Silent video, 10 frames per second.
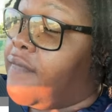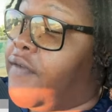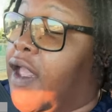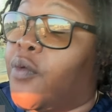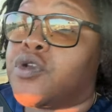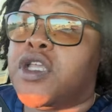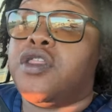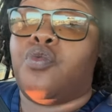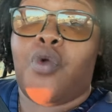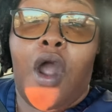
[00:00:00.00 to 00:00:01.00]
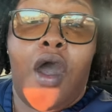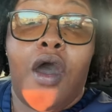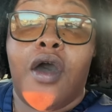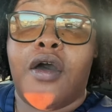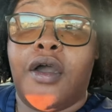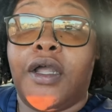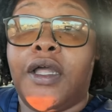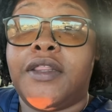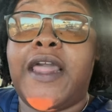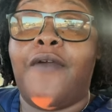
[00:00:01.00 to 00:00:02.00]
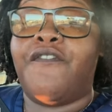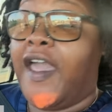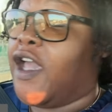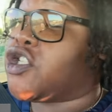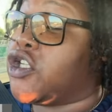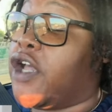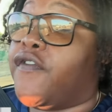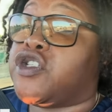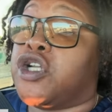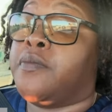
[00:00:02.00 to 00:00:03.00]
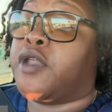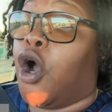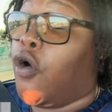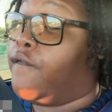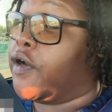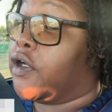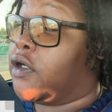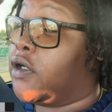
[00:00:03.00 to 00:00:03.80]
van was in the wrong, their van should never jumped over